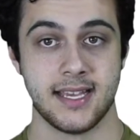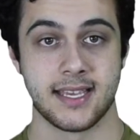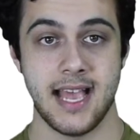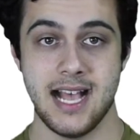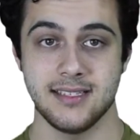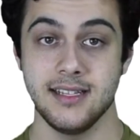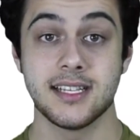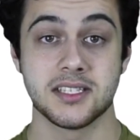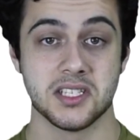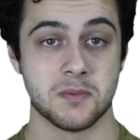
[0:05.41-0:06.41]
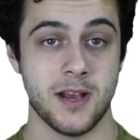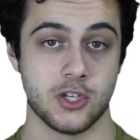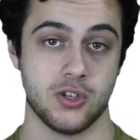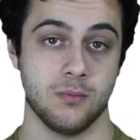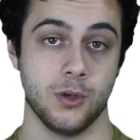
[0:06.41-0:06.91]
Castling is a
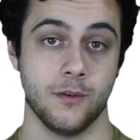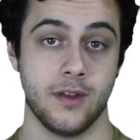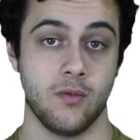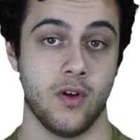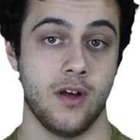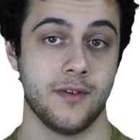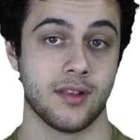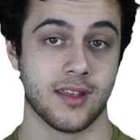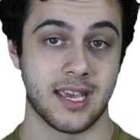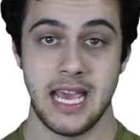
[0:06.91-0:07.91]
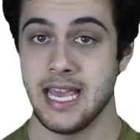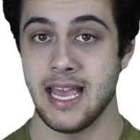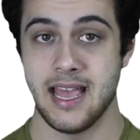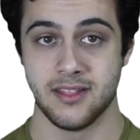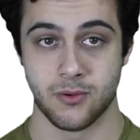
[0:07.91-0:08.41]
special move involving the king
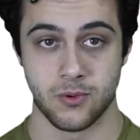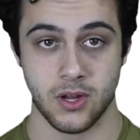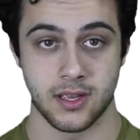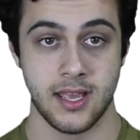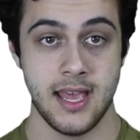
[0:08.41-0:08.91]
and the rook,